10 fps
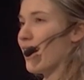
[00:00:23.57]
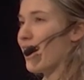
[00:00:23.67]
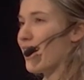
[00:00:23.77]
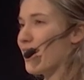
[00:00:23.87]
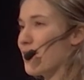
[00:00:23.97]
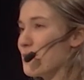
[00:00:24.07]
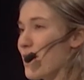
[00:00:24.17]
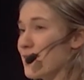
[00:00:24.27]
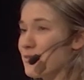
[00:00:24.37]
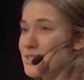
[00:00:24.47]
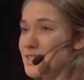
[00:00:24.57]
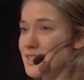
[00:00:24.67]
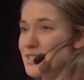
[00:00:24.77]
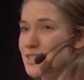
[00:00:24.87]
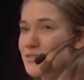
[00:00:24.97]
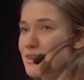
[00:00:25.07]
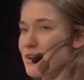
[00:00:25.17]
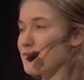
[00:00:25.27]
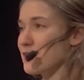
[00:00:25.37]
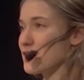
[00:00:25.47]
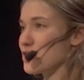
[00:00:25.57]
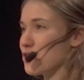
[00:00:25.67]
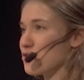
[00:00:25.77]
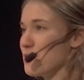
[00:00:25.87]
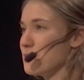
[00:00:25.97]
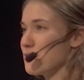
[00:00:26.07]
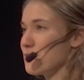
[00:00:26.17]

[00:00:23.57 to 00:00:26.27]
And I was 16 when I finished that trip,